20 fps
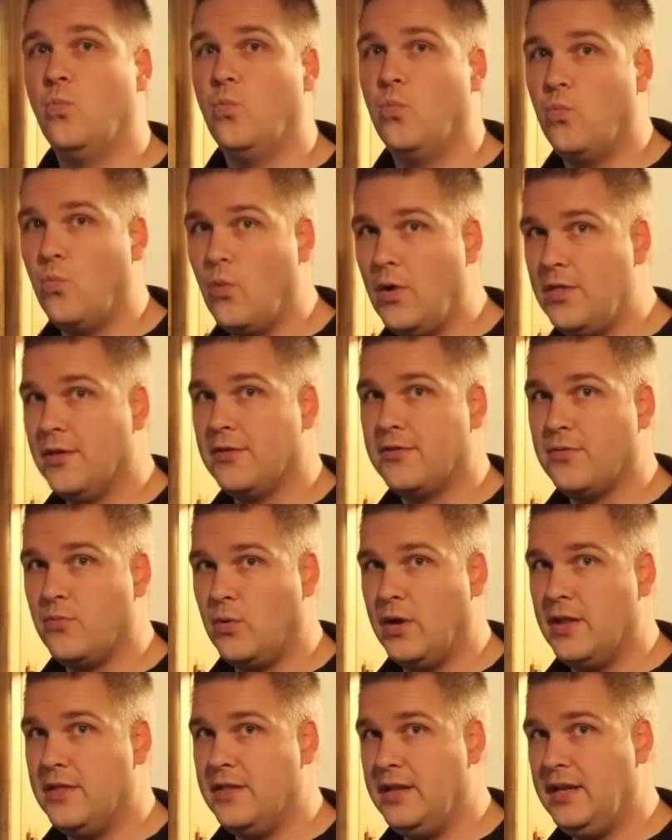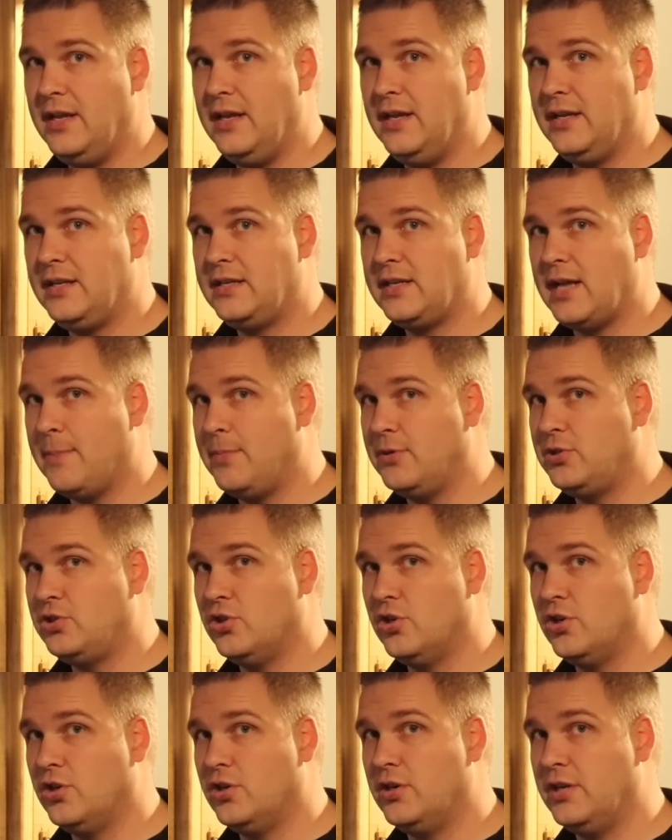When the
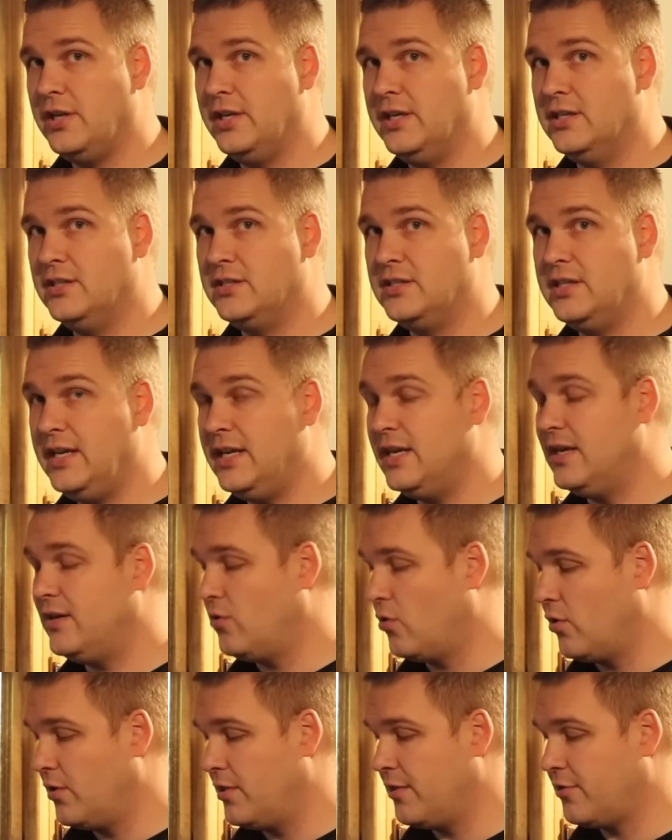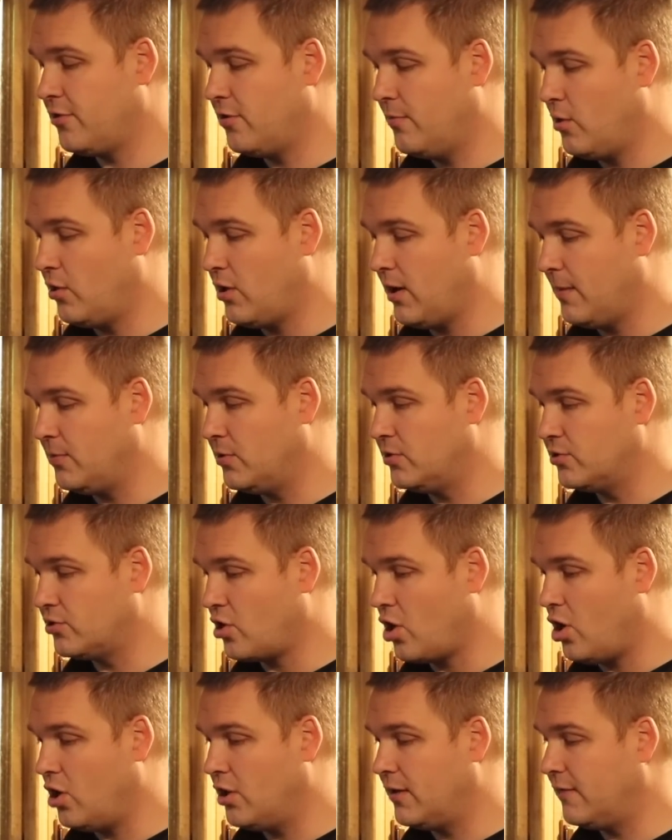temperature is needed or the thermocoupler is
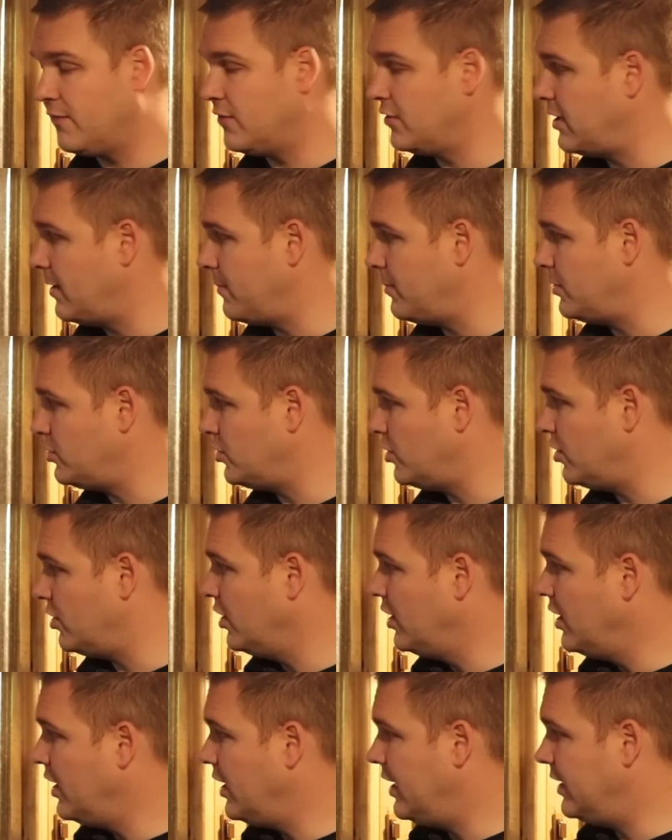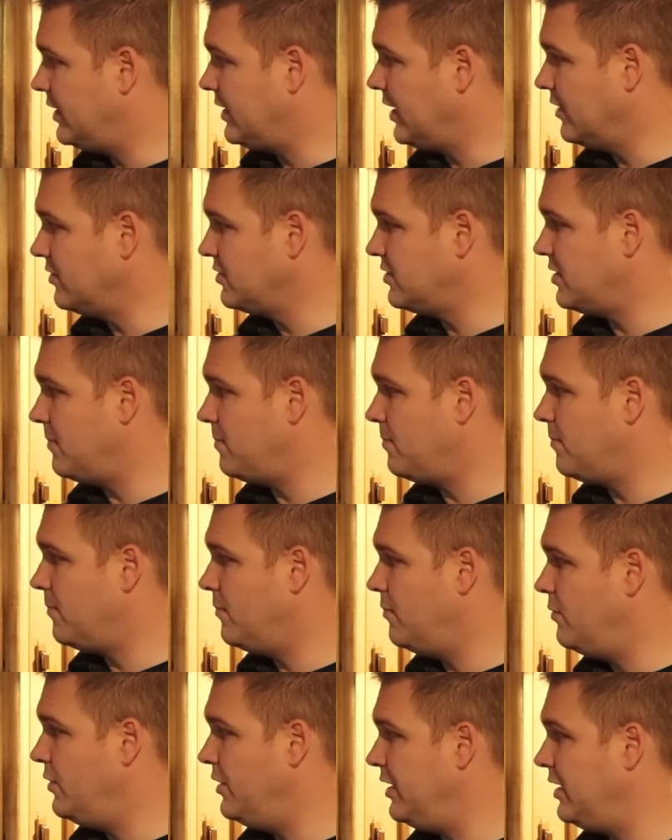calling for temperature, it tells
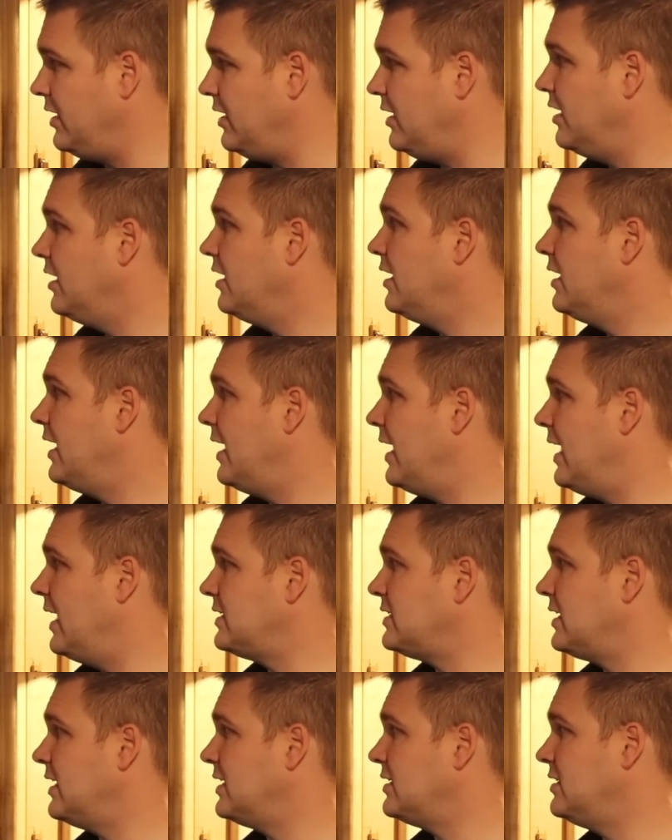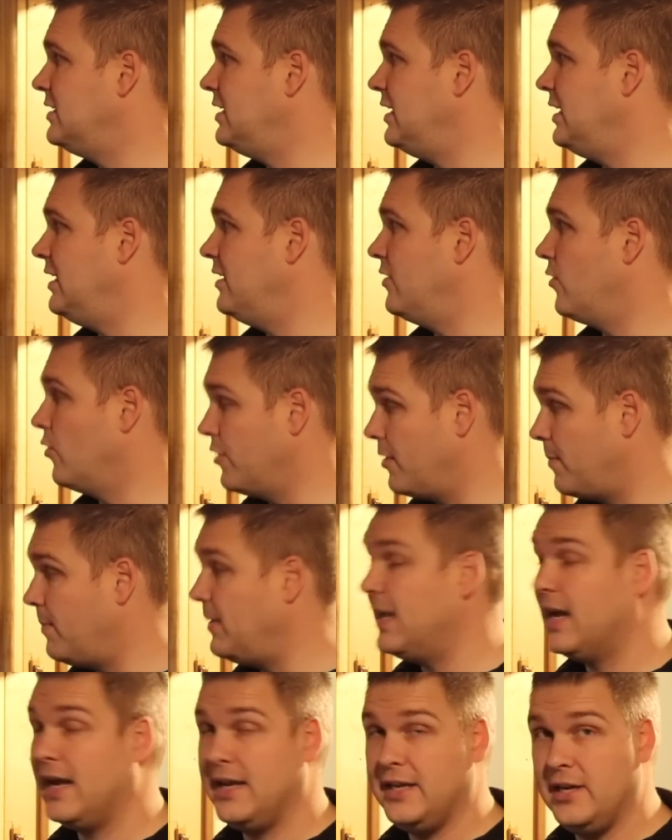the SSD or the
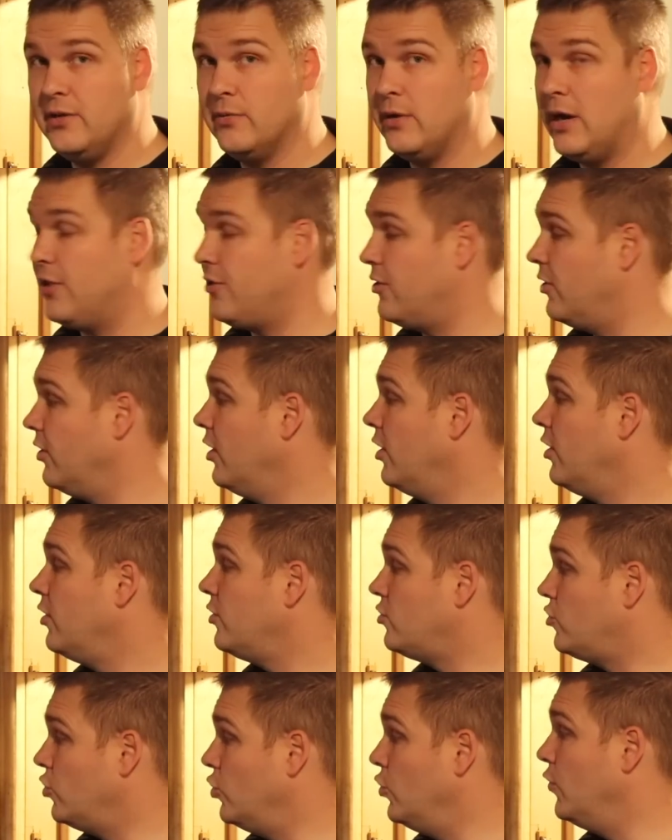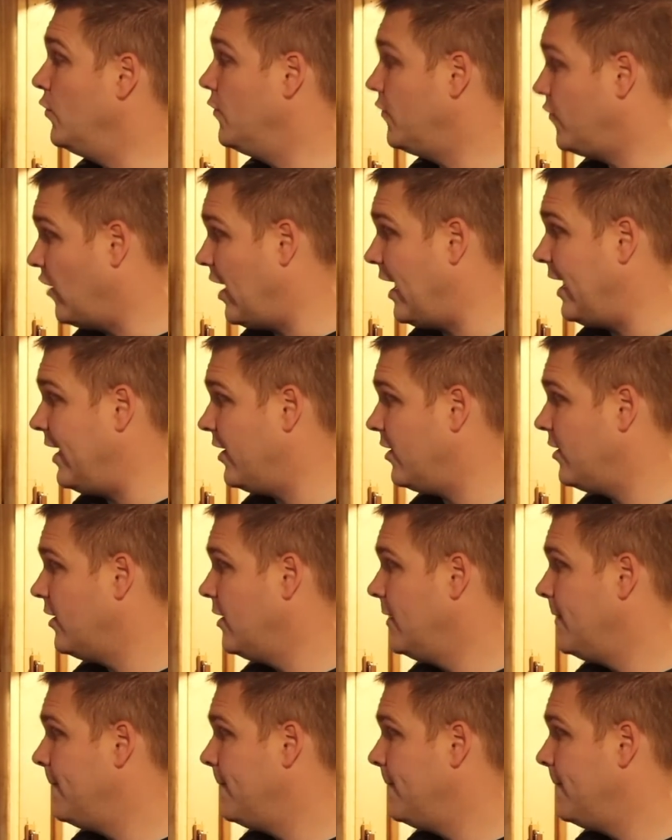PID rather to fire.